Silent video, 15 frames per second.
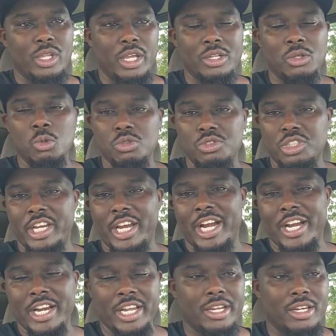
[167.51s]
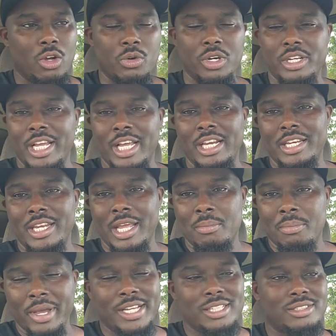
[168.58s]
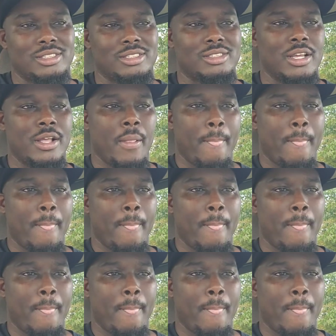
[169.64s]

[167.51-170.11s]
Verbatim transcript: and who's carrying on a daily day basis,